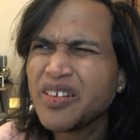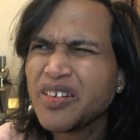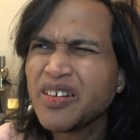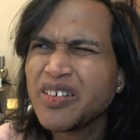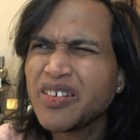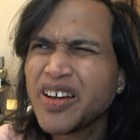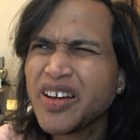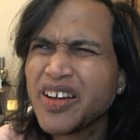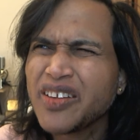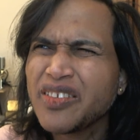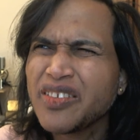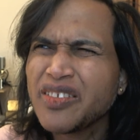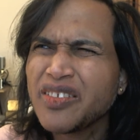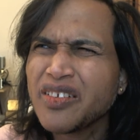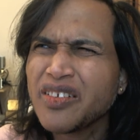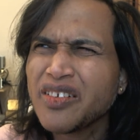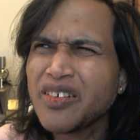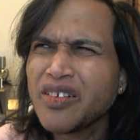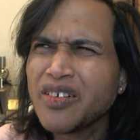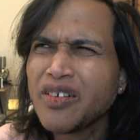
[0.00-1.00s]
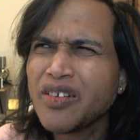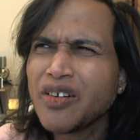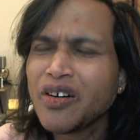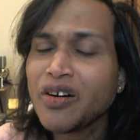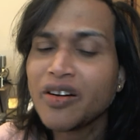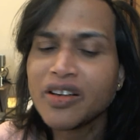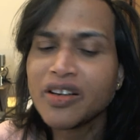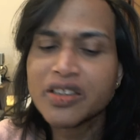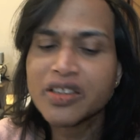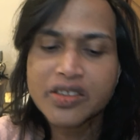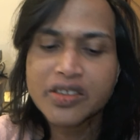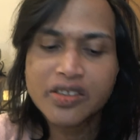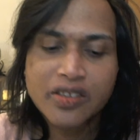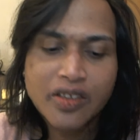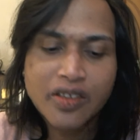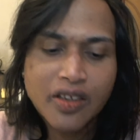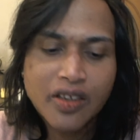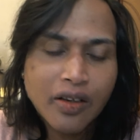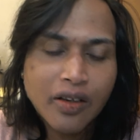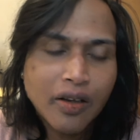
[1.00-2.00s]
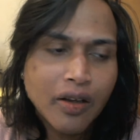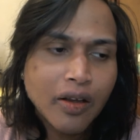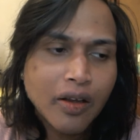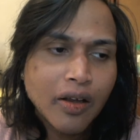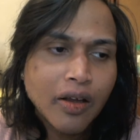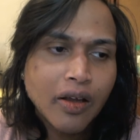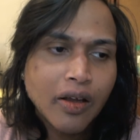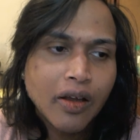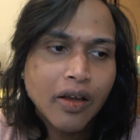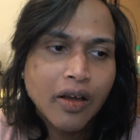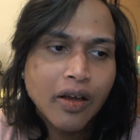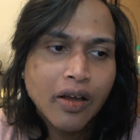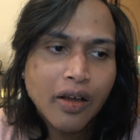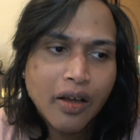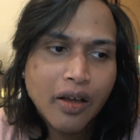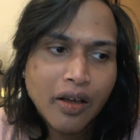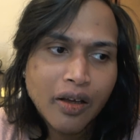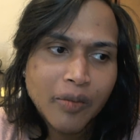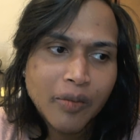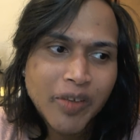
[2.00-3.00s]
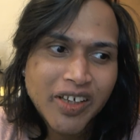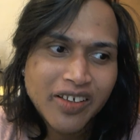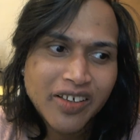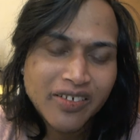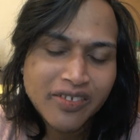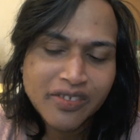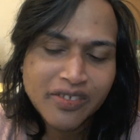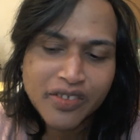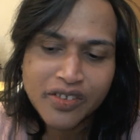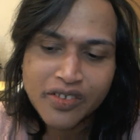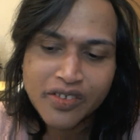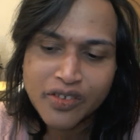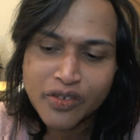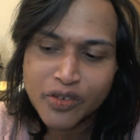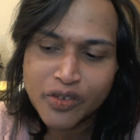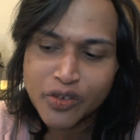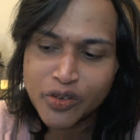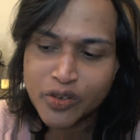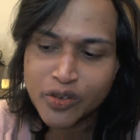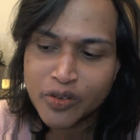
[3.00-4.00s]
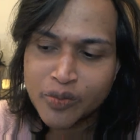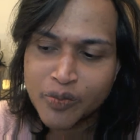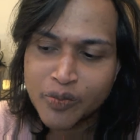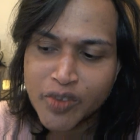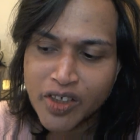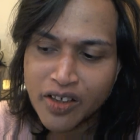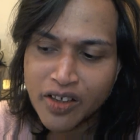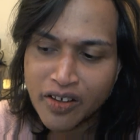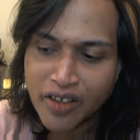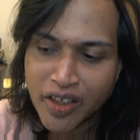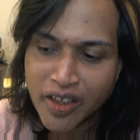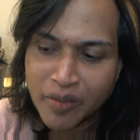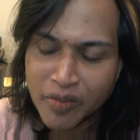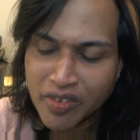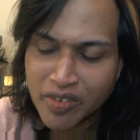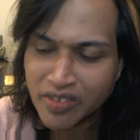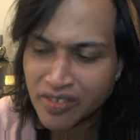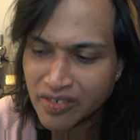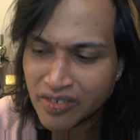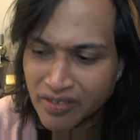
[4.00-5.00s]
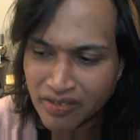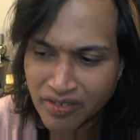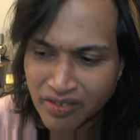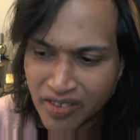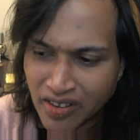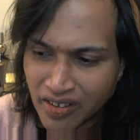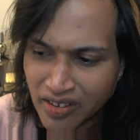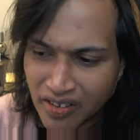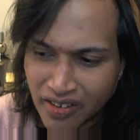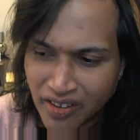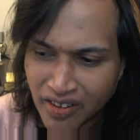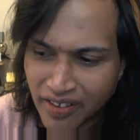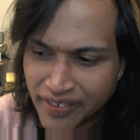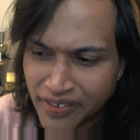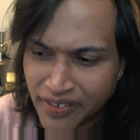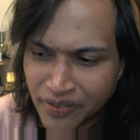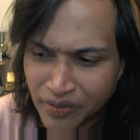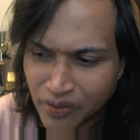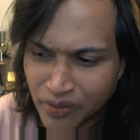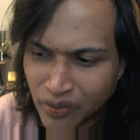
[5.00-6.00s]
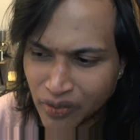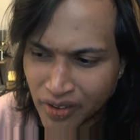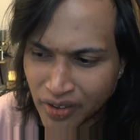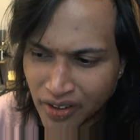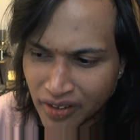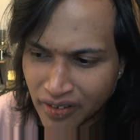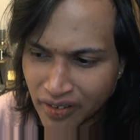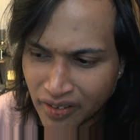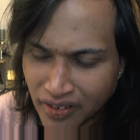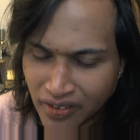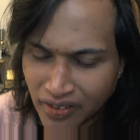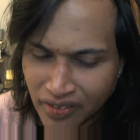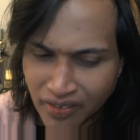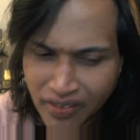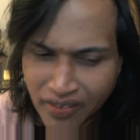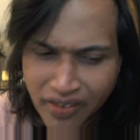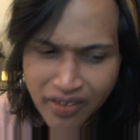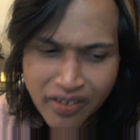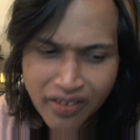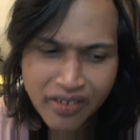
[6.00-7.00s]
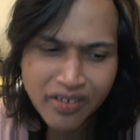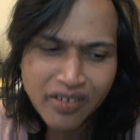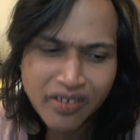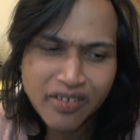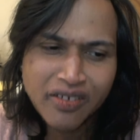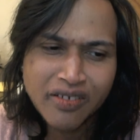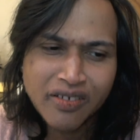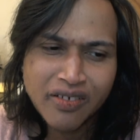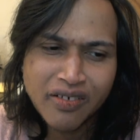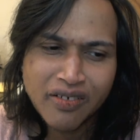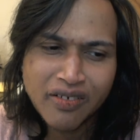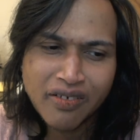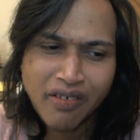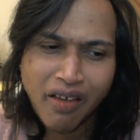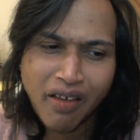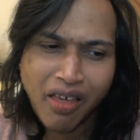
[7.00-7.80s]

9th August, because YouTube time is in California, I think, so...